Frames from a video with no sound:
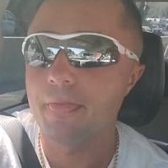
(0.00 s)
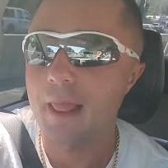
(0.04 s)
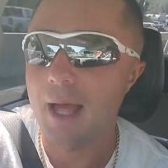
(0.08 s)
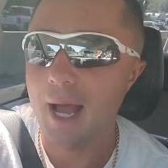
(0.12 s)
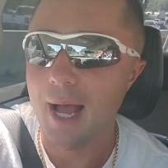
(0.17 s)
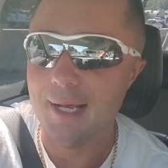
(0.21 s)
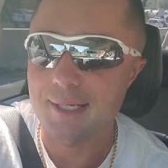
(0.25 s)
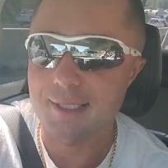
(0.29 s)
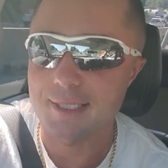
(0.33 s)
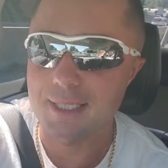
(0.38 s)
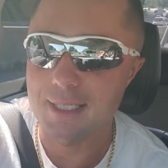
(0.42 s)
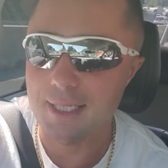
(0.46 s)

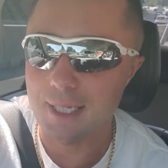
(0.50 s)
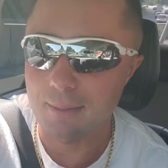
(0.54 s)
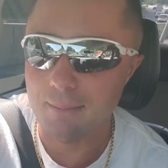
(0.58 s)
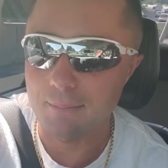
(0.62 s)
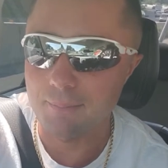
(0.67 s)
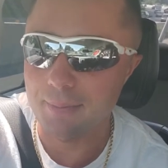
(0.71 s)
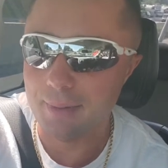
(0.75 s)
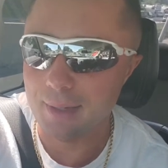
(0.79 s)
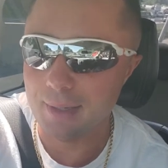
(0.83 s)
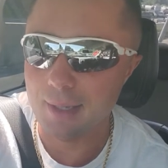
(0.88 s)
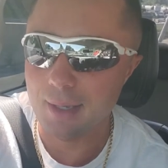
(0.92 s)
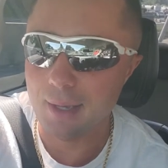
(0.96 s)
I see it
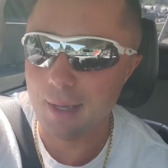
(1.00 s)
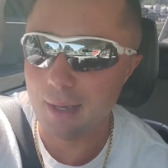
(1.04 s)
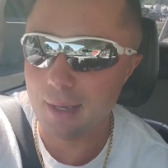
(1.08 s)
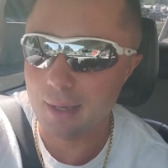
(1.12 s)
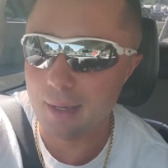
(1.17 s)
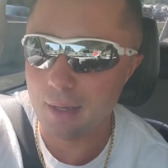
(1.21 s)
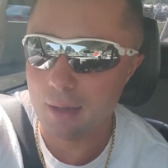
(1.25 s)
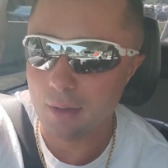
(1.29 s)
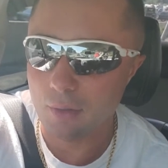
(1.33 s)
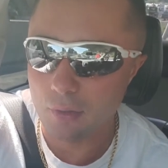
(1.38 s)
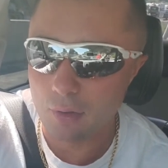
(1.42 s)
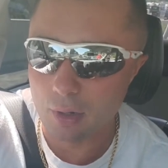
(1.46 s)

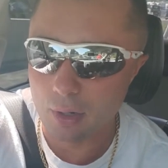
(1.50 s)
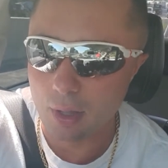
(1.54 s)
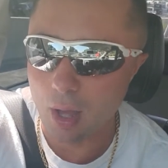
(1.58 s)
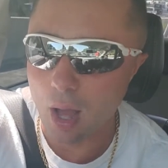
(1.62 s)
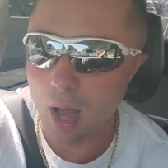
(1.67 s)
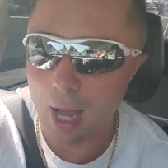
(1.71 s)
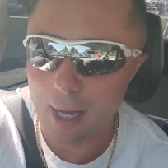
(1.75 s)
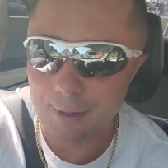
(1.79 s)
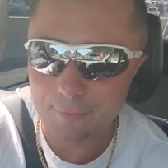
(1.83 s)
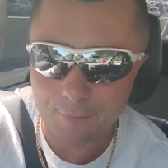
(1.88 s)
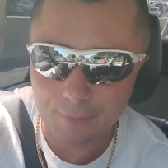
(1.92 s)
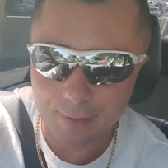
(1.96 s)
being a little
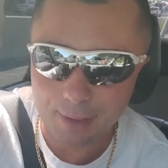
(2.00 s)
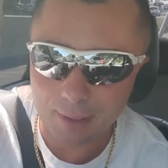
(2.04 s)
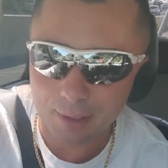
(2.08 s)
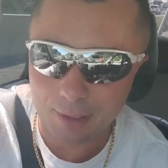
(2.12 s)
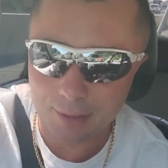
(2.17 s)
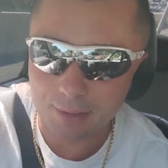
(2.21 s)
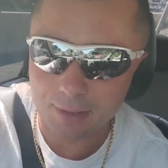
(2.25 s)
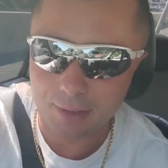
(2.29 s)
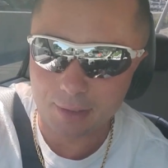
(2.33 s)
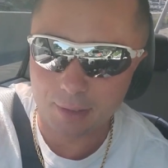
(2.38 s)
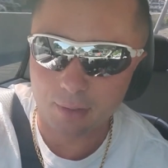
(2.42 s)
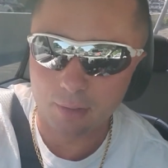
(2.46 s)
off
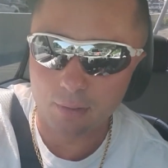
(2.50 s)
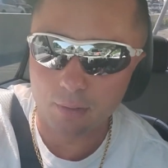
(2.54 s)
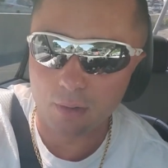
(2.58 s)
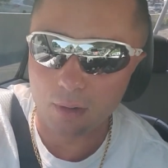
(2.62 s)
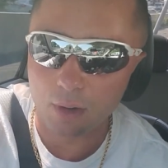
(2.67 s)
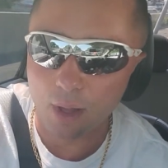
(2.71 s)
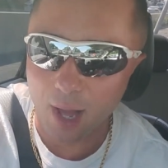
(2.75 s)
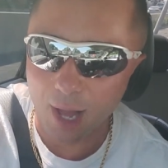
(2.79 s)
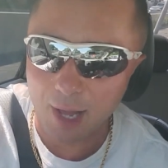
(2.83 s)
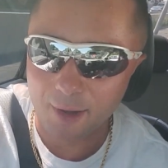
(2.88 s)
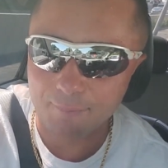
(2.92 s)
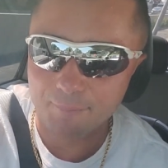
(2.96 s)
kilter and a little
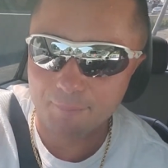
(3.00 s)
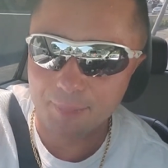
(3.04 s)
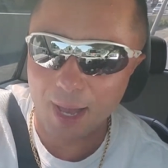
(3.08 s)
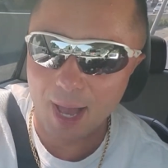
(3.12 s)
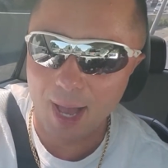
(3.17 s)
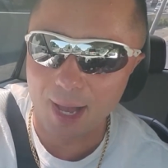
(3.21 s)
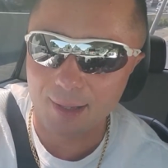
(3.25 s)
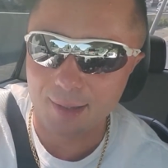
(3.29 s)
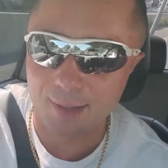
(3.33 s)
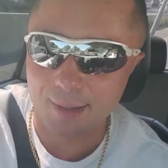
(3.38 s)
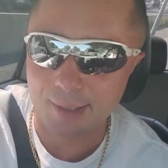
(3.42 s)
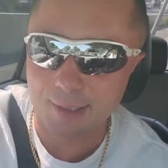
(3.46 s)
off
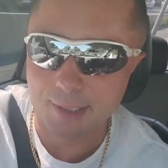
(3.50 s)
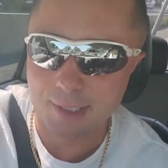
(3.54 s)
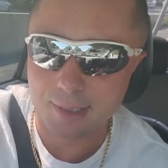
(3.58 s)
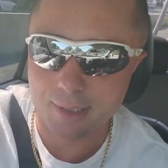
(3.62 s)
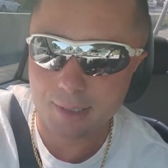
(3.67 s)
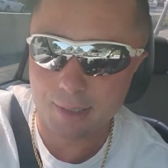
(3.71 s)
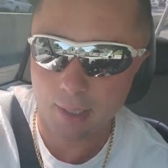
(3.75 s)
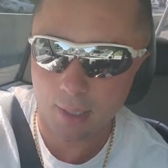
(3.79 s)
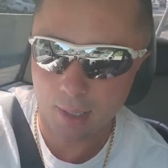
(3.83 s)
balance,